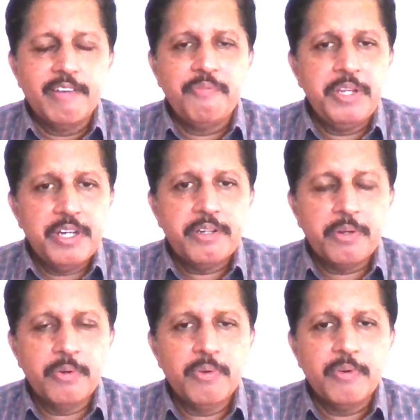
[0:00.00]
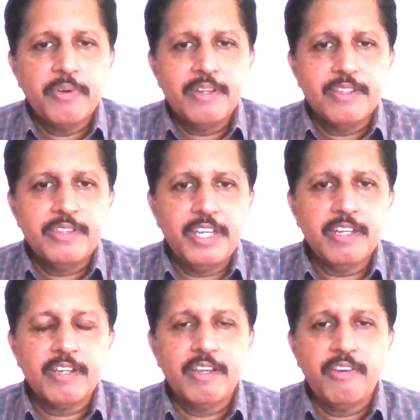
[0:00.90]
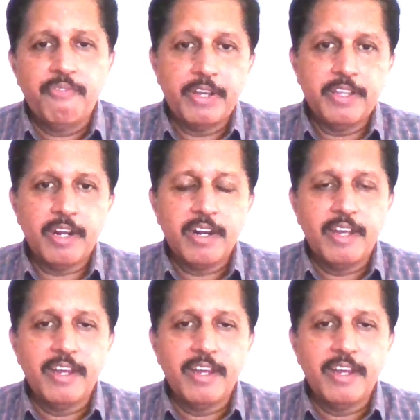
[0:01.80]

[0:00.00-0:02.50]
we need to think whether